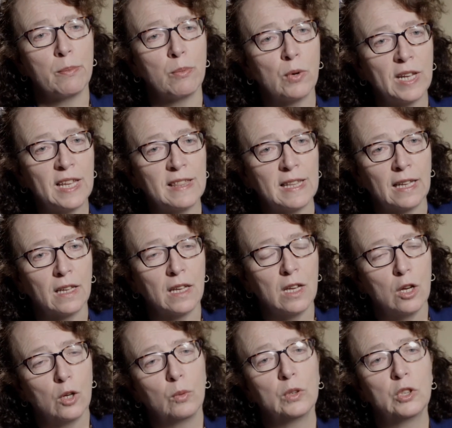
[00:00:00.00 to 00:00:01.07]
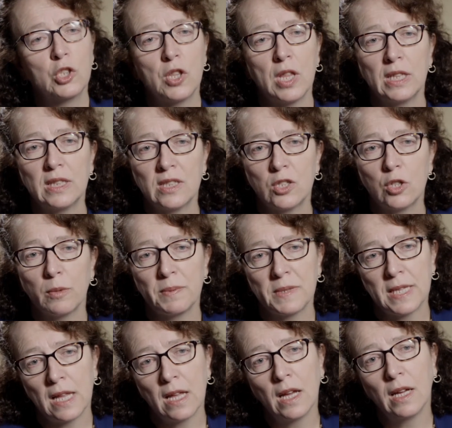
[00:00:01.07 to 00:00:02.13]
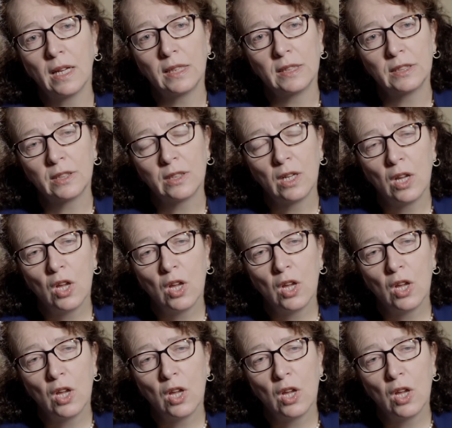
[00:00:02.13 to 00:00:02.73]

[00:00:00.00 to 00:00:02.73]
breathing, which then stops the heart.